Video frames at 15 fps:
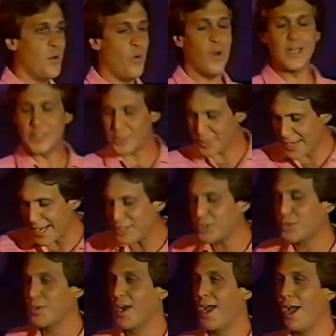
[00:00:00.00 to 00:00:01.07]
Well, this is a nice
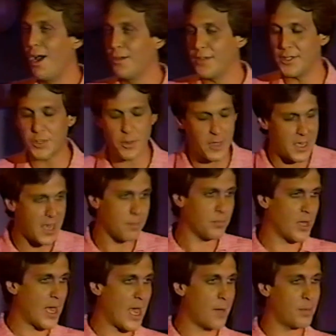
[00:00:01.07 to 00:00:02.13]
crowd. These are the hip,
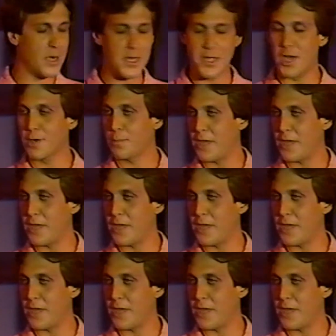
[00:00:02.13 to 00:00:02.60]
the happening young